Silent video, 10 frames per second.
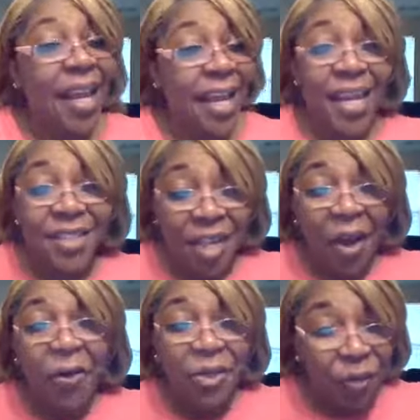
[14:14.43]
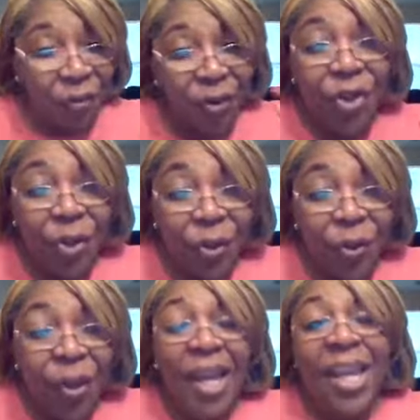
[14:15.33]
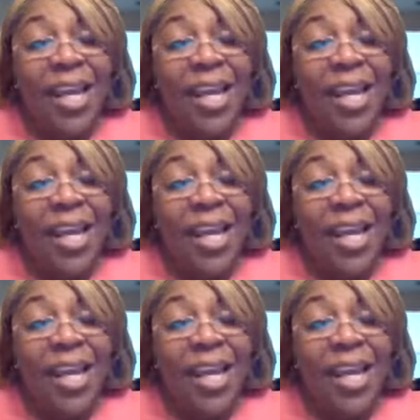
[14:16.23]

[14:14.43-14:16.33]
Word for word: He didn't chose you for you.